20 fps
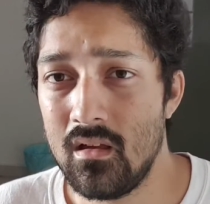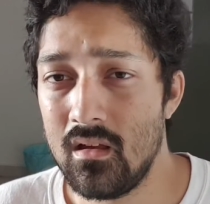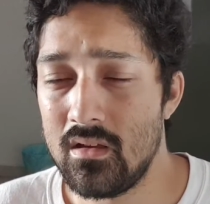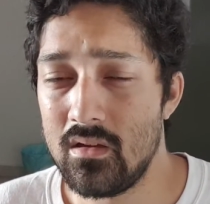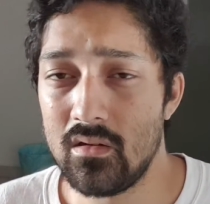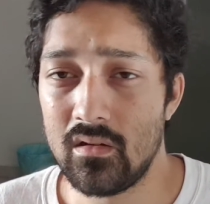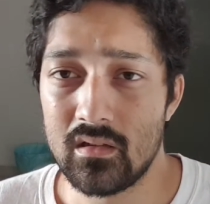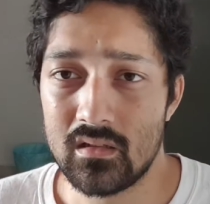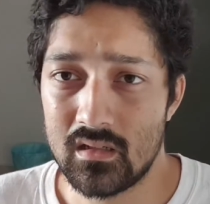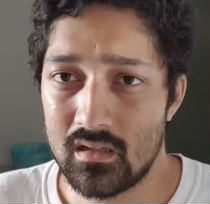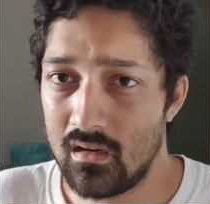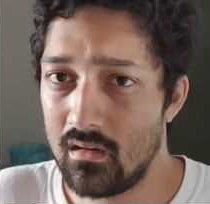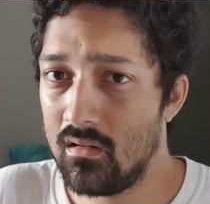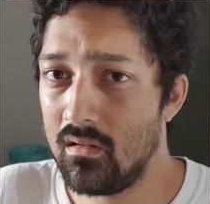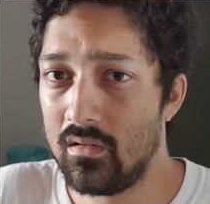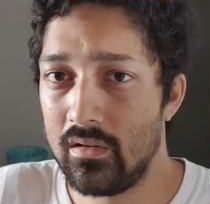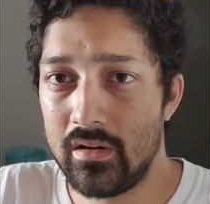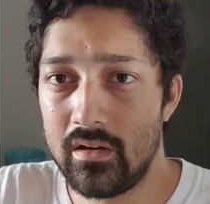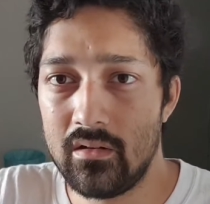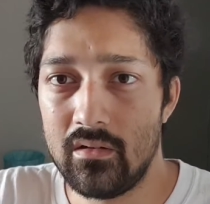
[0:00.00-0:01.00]
You can say,
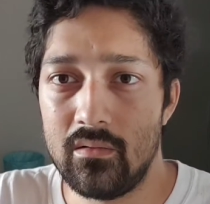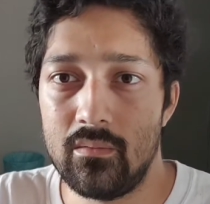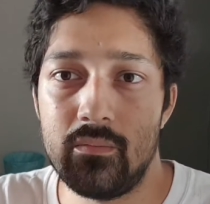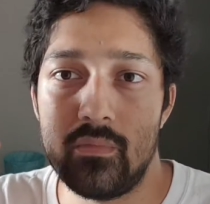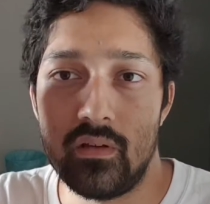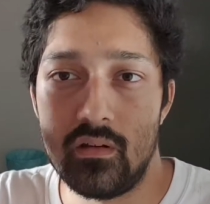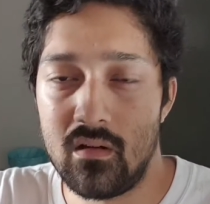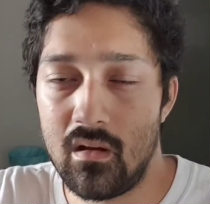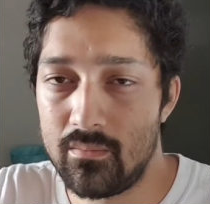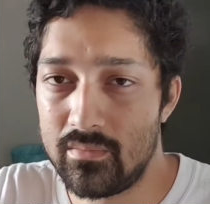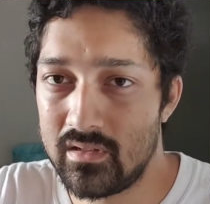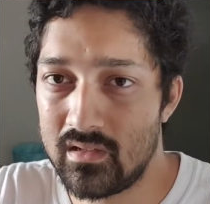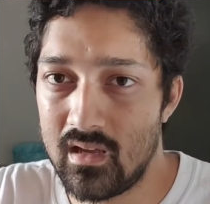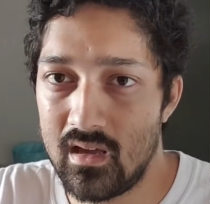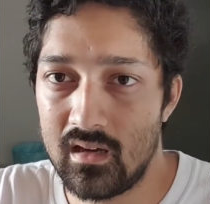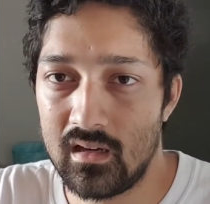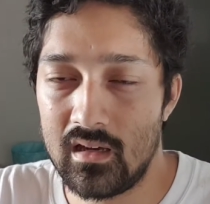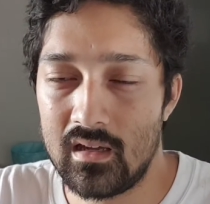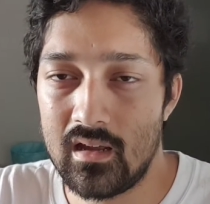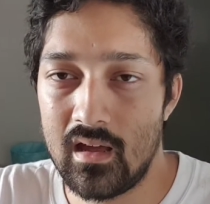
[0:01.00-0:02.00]
oh, here, I'm
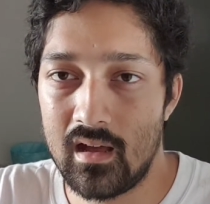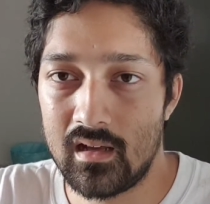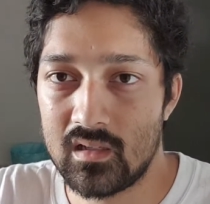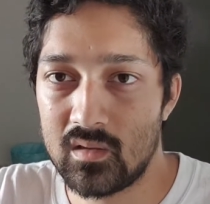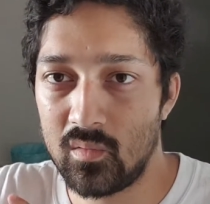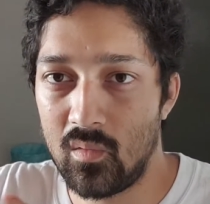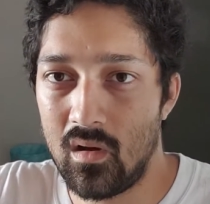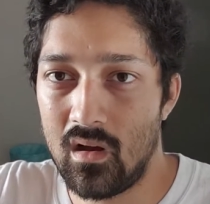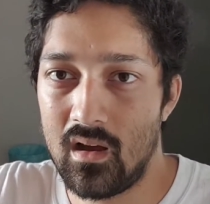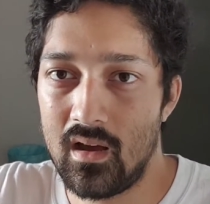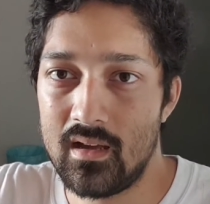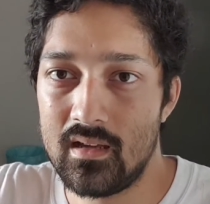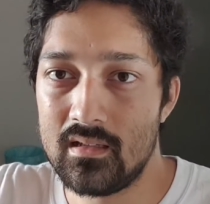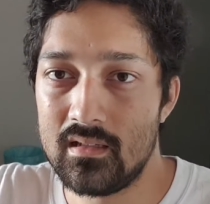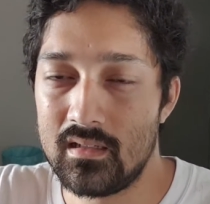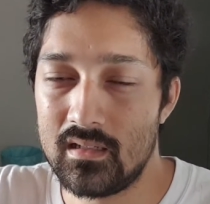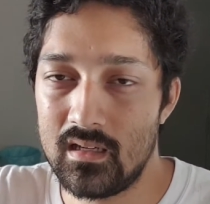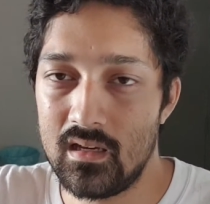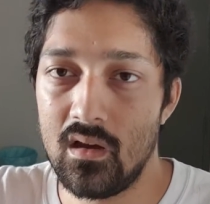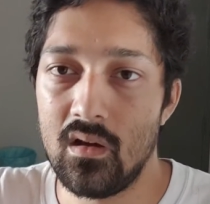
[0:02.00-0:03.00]
staying at X, Y, and
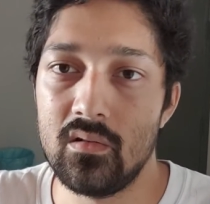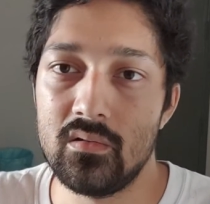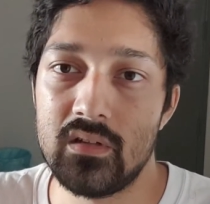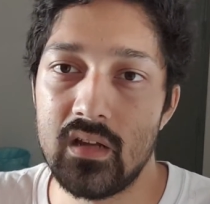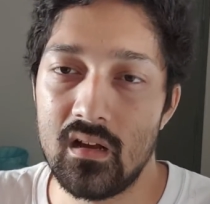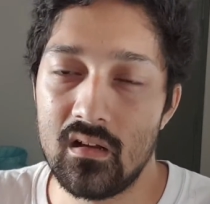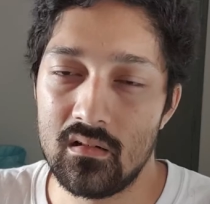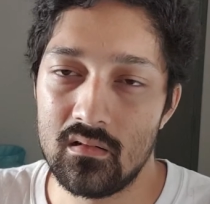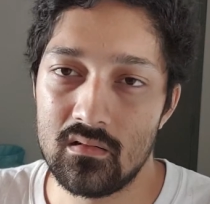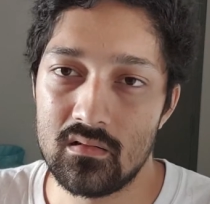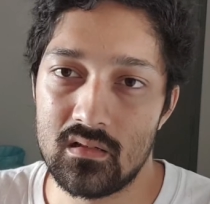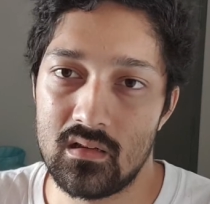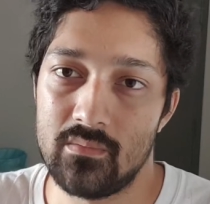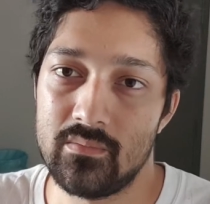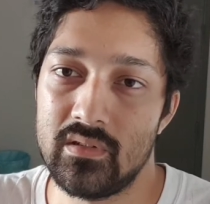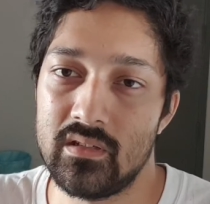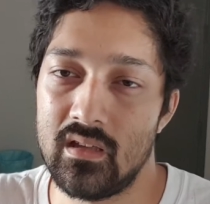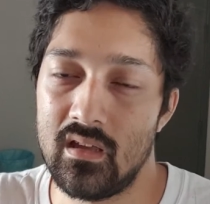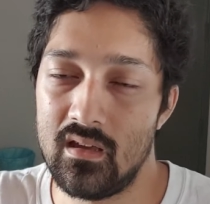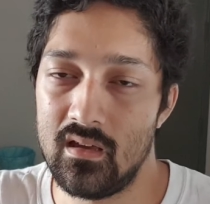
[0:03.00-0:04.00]
Z hotels. I'm
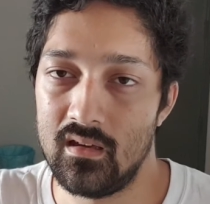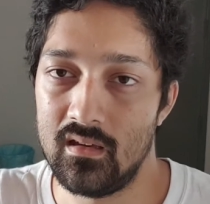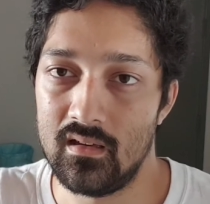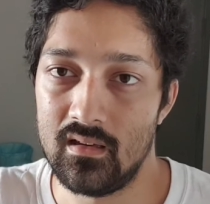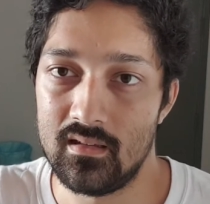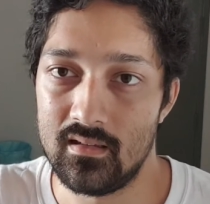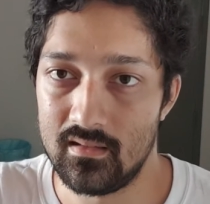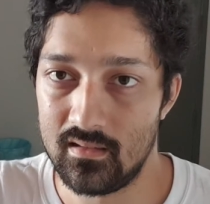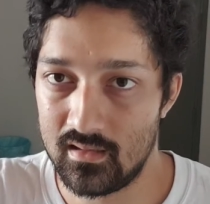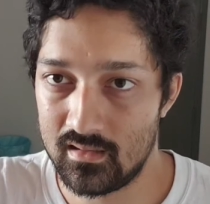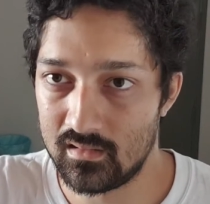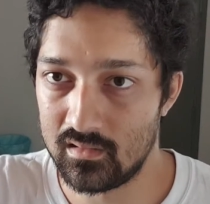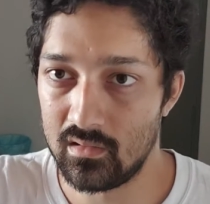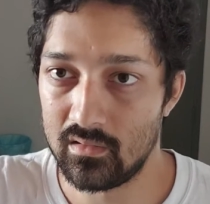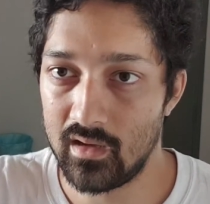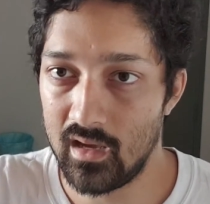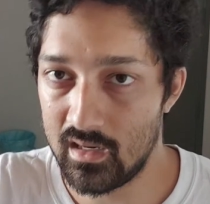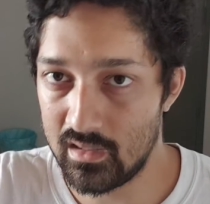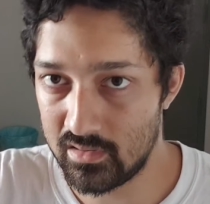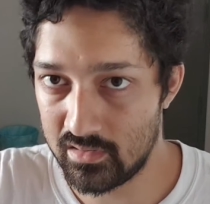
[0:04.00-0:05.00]
staying at this
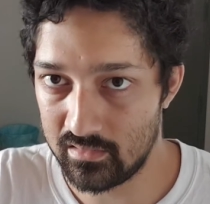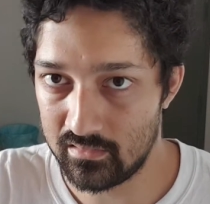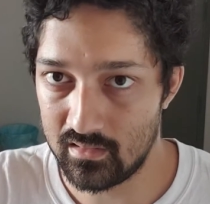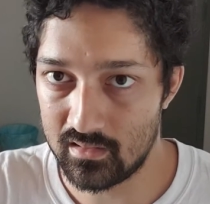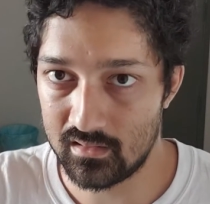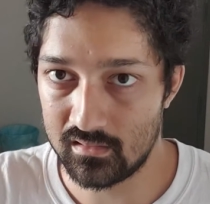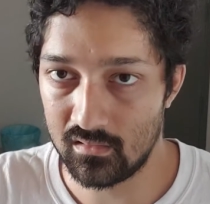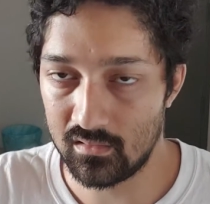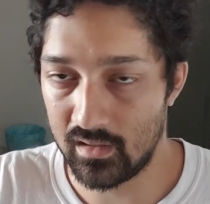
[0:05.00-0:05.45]
location, this